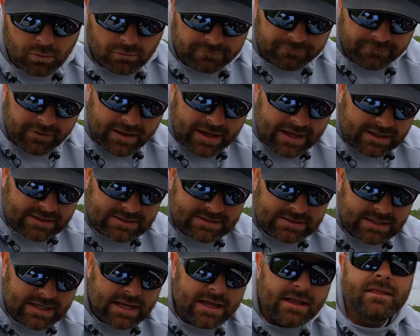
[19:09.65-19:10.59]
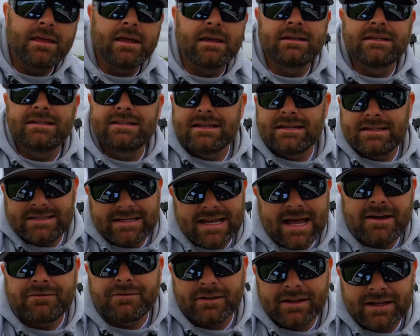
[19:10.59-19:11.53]
flex than
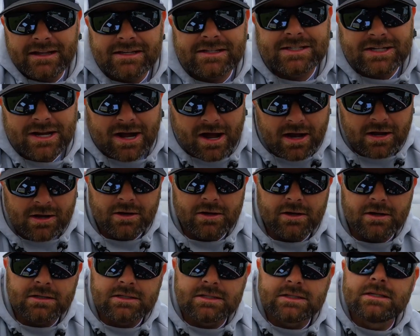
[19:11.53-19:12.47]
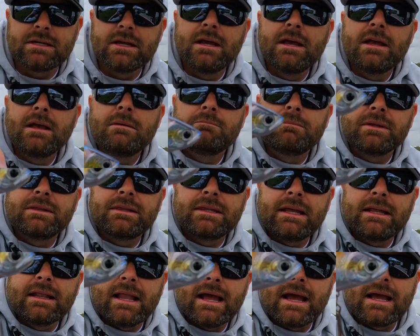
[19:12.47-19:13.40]
definitely the stock hooks, but
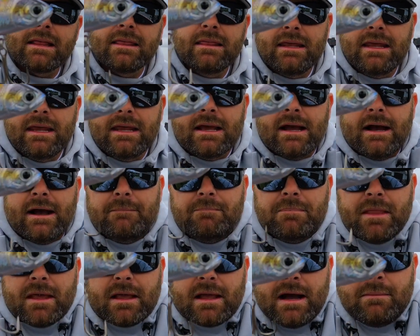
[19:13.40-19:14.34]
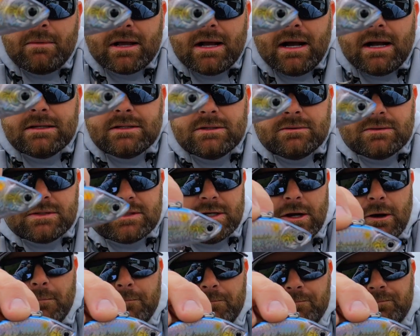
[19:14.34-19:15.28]
then like the Gamakatsu.
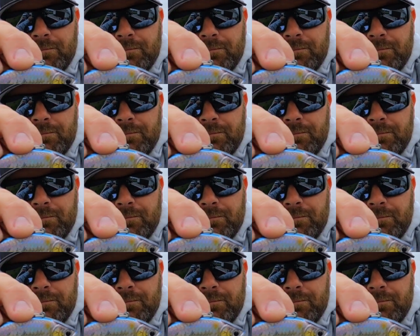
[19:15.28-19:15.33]
So,